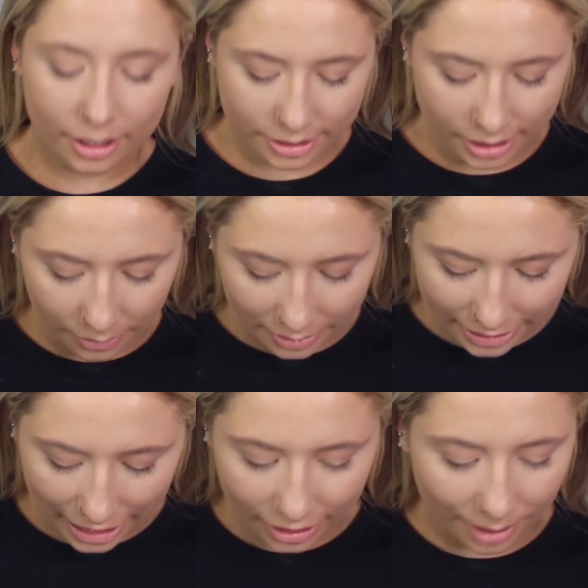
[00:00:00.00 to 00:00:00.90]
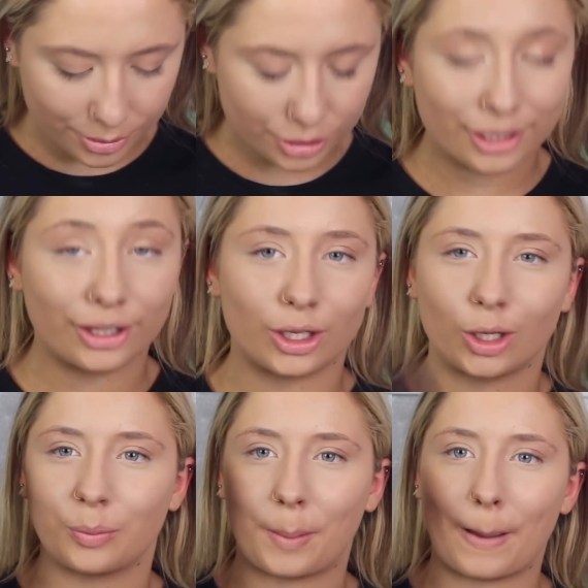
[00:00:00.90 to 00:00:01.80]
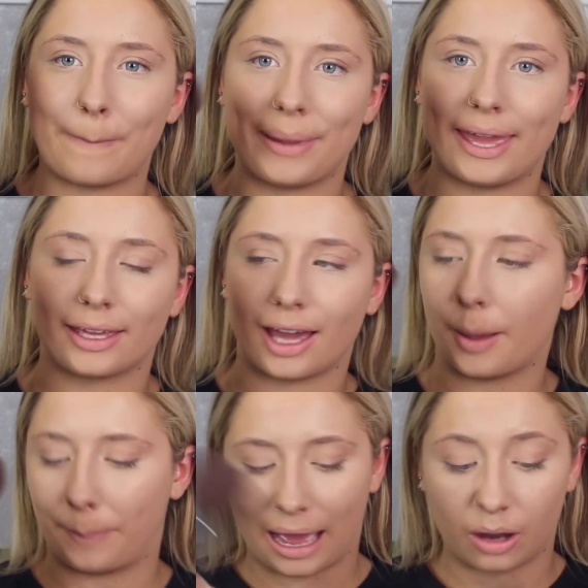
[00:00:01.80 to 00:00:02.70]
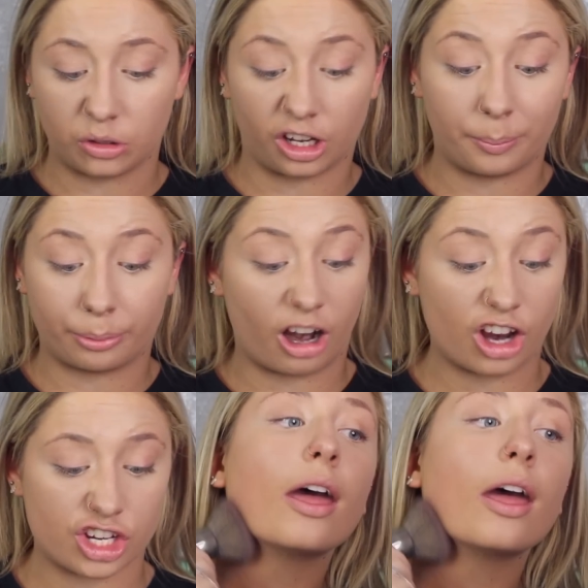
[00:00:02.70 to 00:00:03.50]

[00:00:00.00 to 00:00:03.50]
So again, I'm just going to go in with my big powder brush.